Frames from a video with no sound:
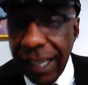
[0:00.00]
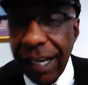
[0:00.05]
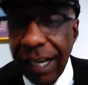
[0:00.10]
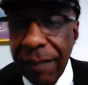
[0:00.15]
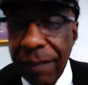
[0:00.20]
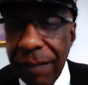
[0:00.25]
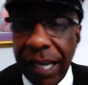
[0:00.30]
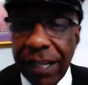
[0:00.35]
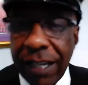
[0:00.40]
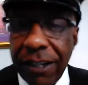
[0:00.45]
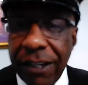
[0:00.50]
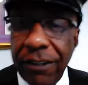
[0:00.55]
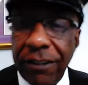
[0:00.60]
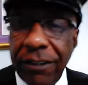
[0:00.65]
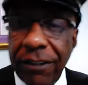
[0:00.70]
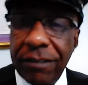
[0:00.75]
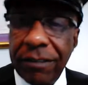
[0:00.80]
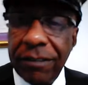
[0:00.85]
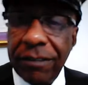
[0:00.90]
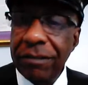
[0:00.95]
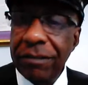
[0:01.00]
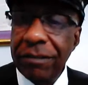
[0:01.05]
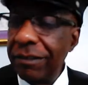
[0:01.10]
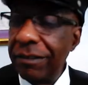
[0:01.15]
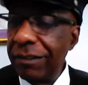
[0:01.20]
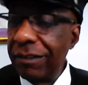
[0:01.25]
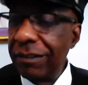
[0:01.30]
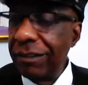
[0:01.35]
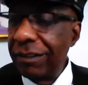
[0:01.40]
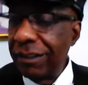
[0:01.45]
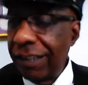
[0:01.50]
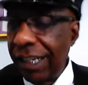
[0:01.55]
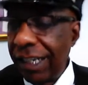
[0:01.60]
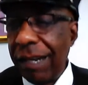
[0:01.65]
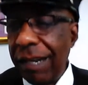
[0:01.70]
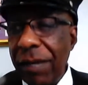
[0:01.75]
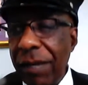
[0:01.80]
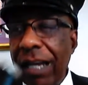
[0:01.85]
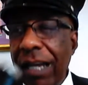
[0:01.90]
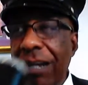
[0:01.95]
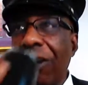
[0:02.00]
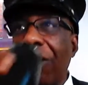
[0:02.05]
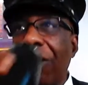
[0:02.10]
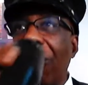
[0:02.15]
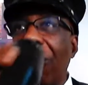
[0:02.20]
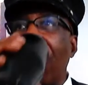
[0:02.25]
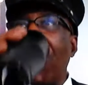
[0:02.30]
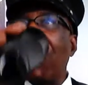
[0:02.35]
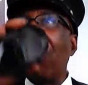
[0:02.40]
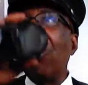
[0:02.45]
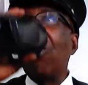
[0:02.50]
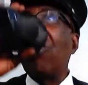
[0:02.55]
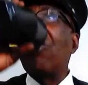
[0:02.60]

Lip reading: Get it back on. Get it back on.